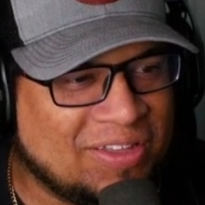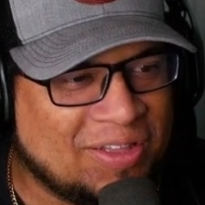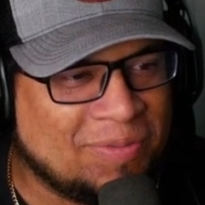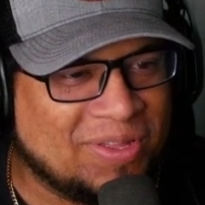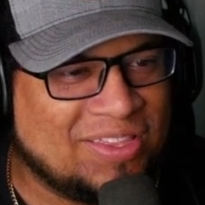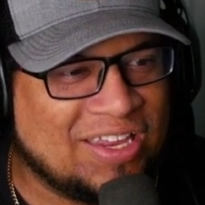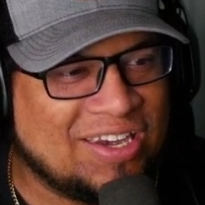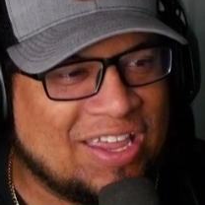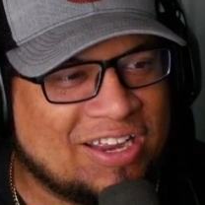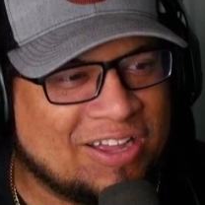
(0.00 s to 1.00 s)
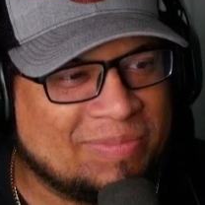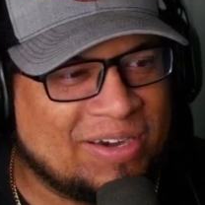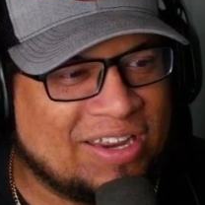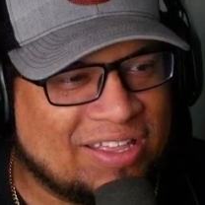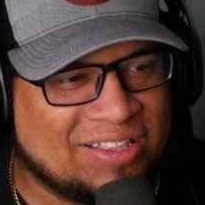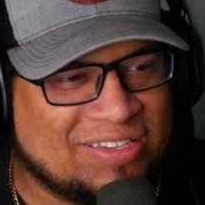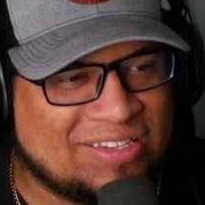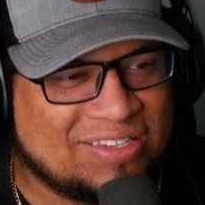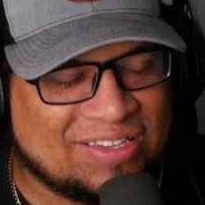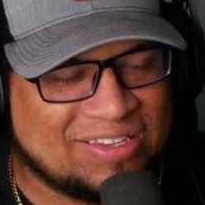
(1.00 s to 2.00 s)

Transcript: but then they come against